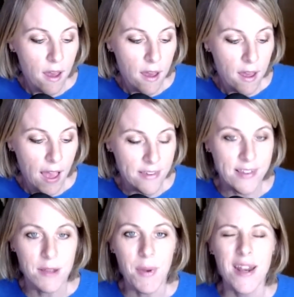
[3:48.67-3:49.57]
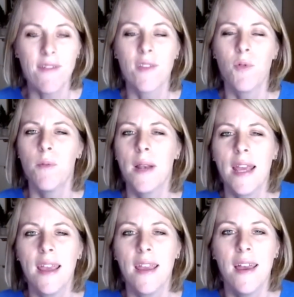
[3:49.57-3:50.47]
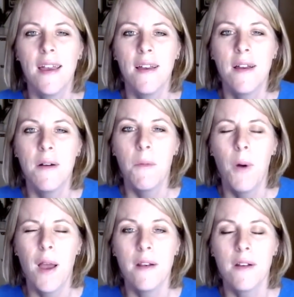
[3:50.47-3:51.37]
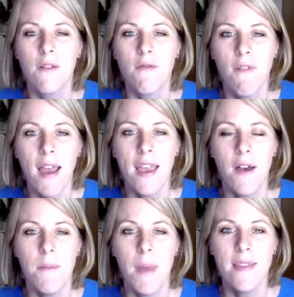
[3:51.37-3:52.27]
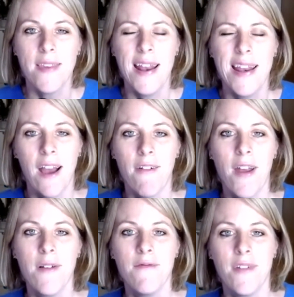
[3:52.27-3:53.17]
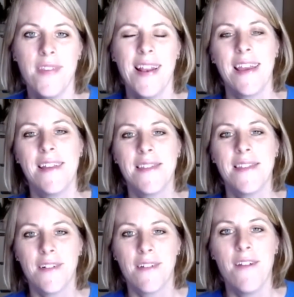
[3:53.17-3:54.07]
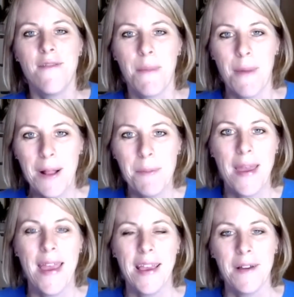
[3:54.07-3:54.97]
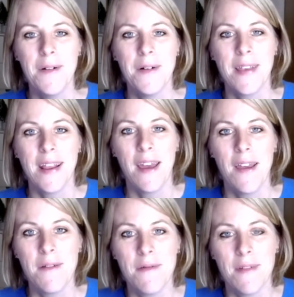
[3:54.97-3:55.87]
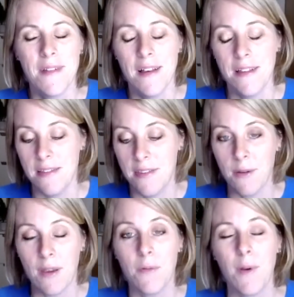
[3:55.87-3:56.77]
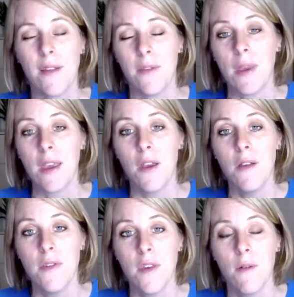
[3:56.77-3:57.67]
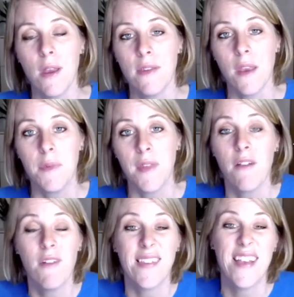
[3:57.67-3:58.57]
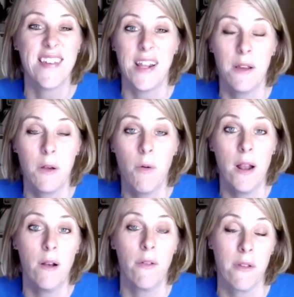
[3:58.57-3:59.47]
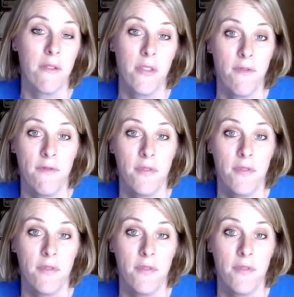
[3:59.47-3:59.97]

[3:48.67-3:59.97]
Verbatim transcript: actually many of us probably weren't great at maintaining our own resilience or our own well-being or, you know, doing as well as we could do in terms of that. I realised actually quite a lot of the, the